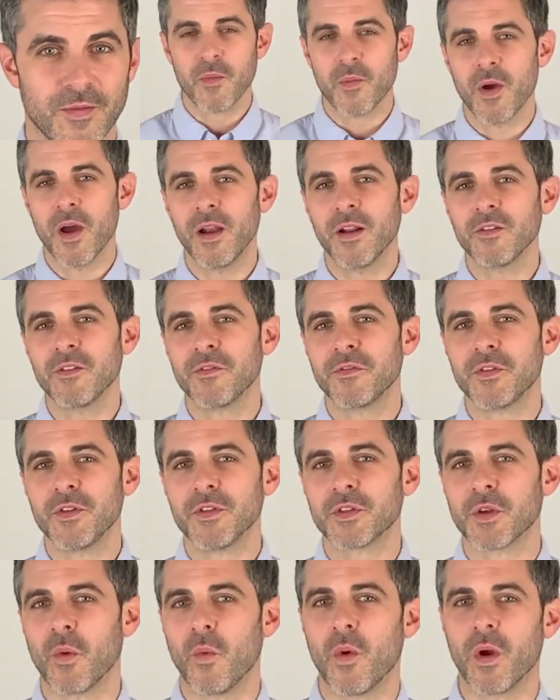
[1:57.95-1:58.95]
Product reviews
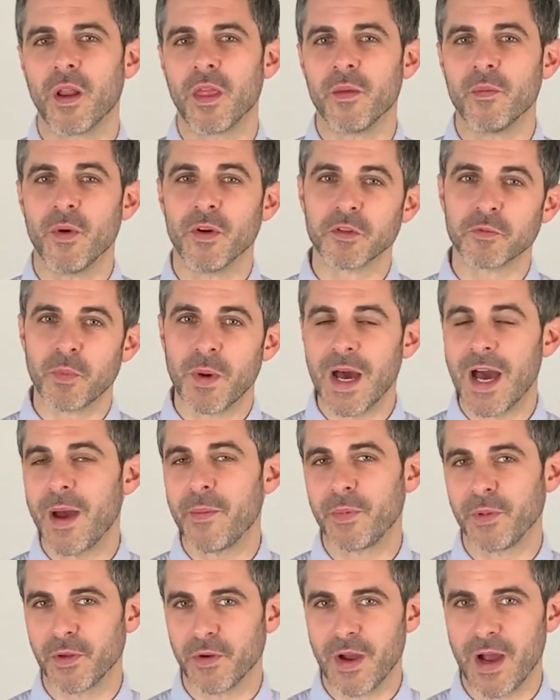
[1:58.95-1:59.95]
are one of the most
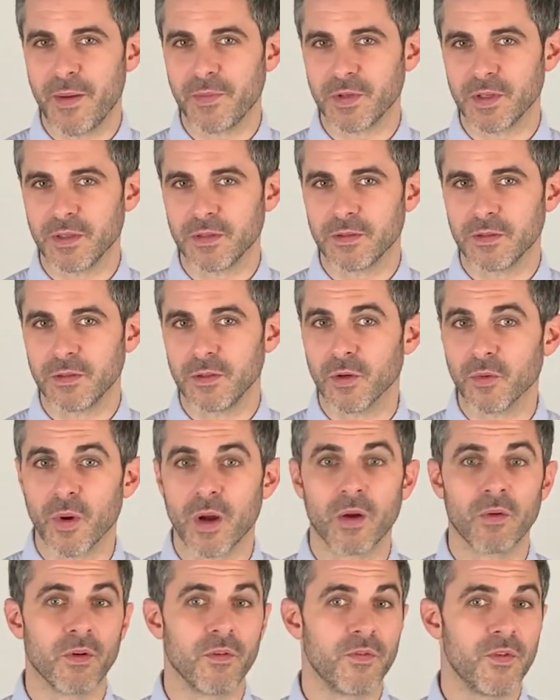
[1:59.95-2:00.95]
popular options. You'll write
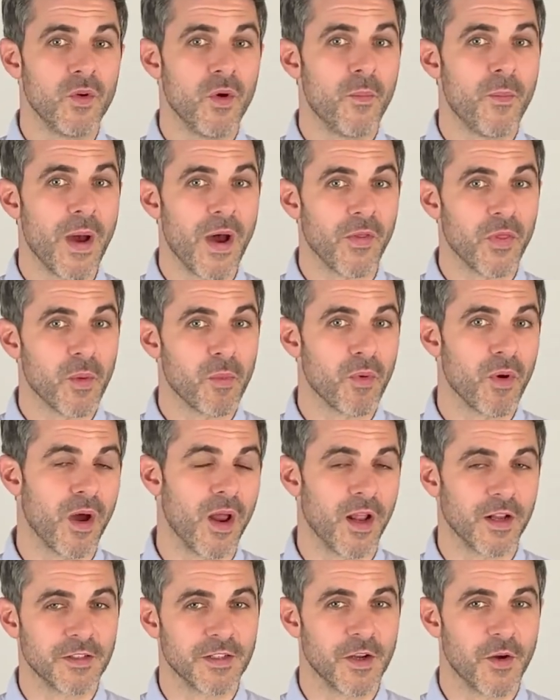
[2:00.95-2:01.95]
a review about the
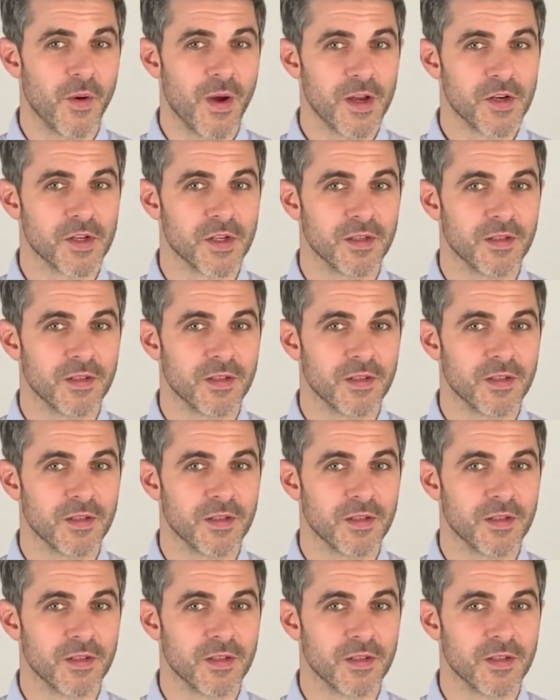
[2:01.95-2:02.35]
product in question.